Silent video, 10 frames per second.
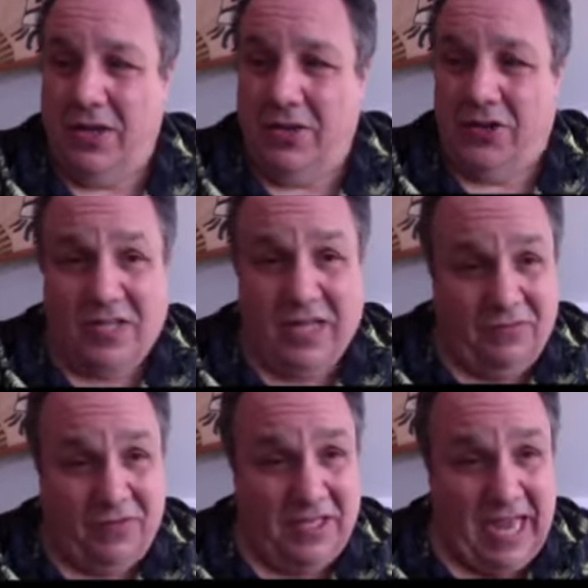You just
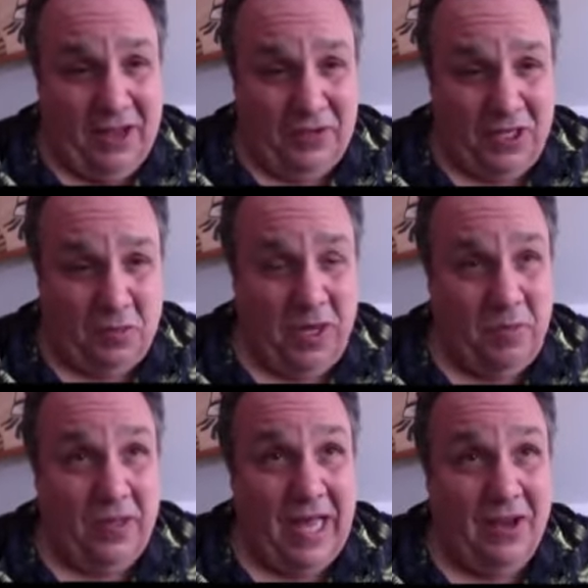have to dial these
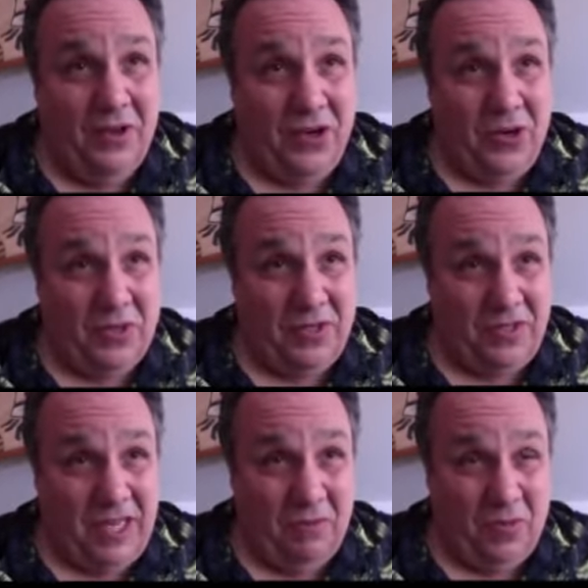people out. It's the
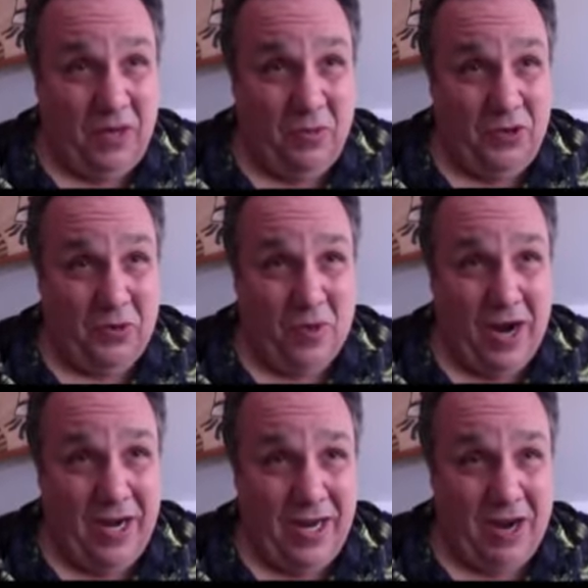same thing with your
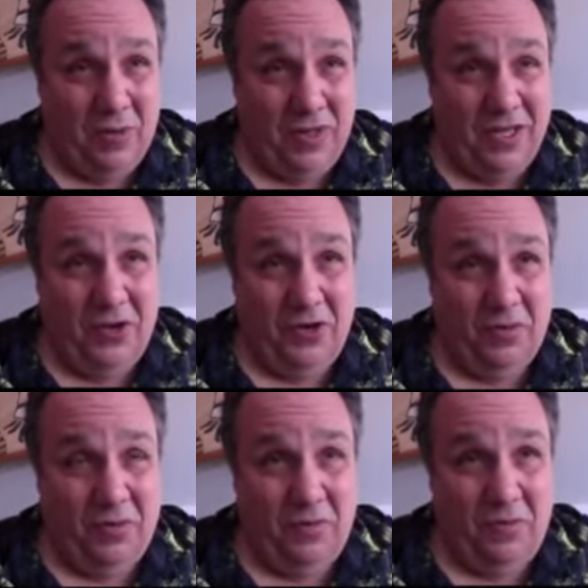writing. I would tell
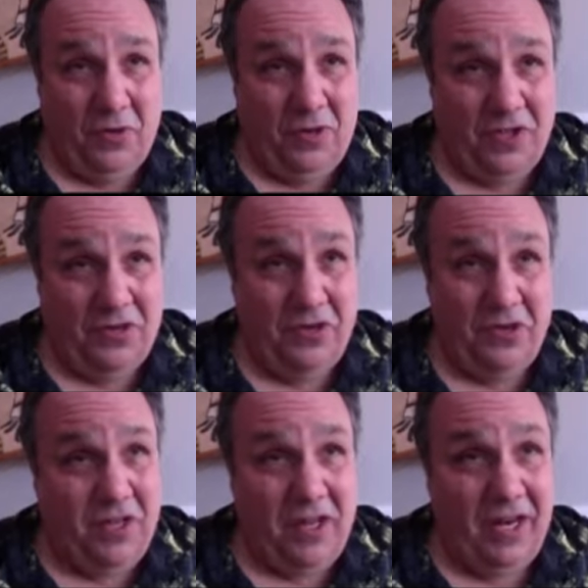your
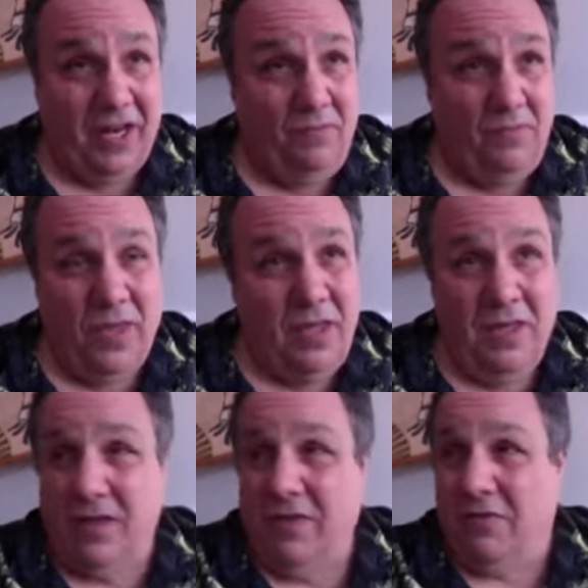listeners, like,
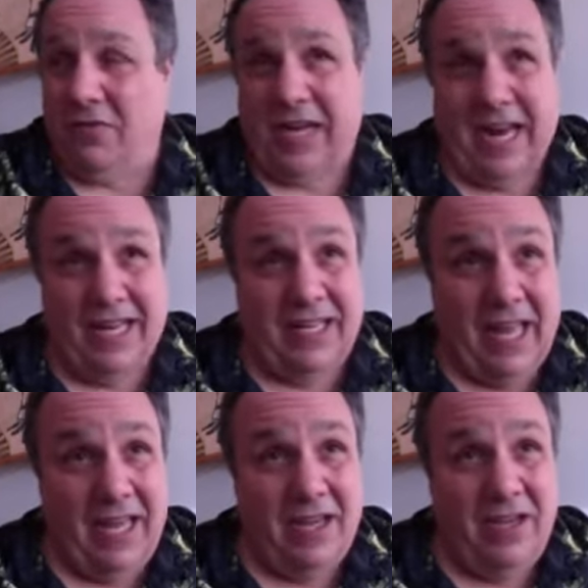forget it. Like,